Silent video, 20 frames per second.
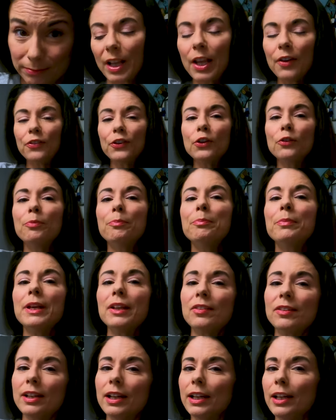If you've
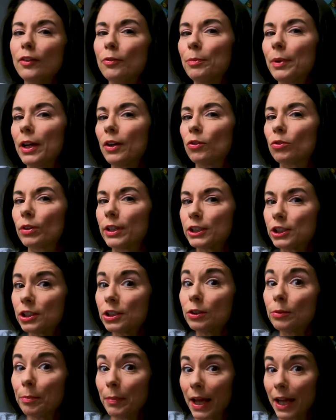missed any of my
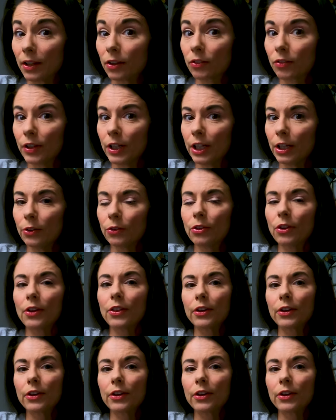original mask videos,